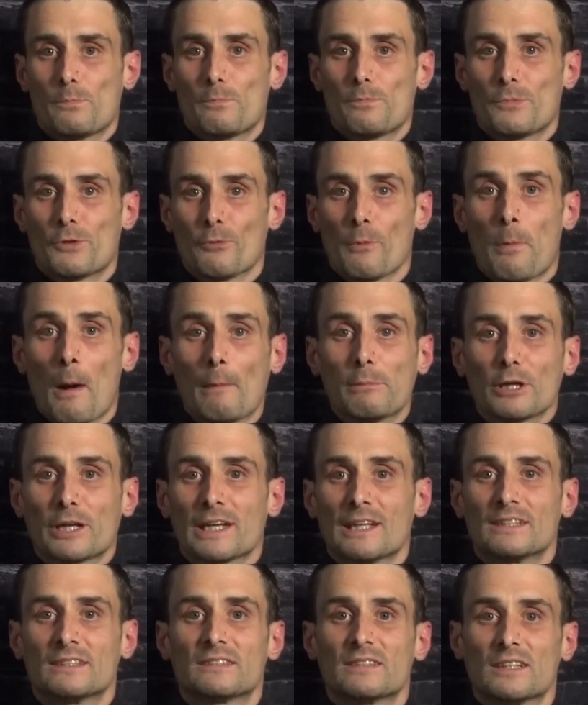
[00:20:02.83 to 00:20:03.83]
the
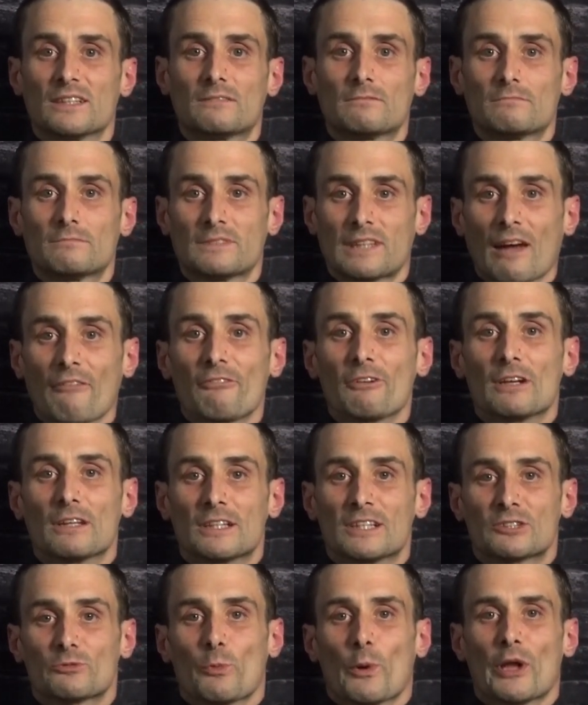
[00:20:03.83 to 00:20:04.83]
Republicans, it
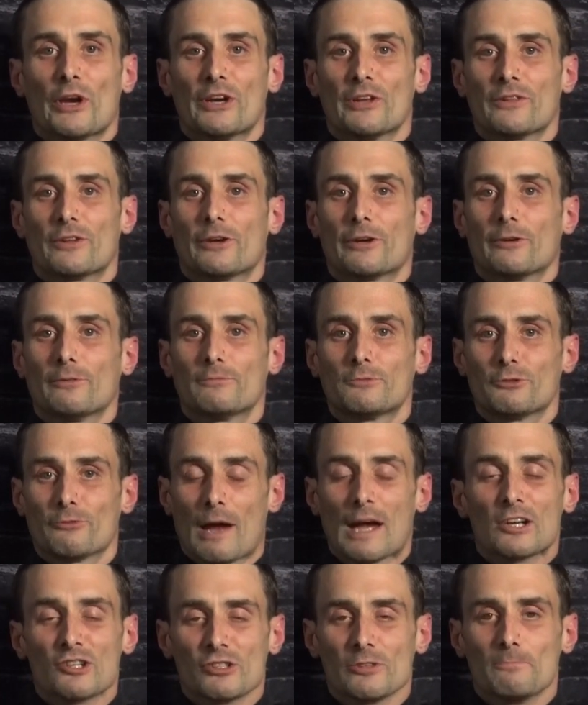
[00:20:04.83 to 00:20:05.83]
definitely swayed it in their
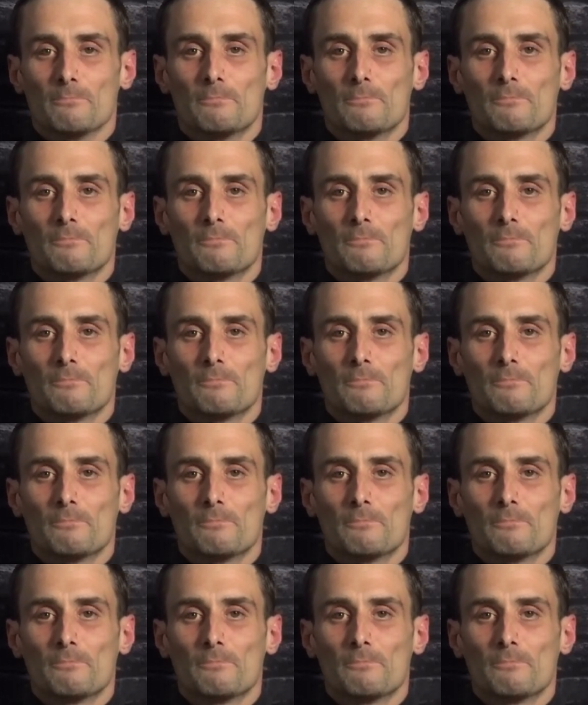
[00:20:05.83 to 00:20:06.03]
direction.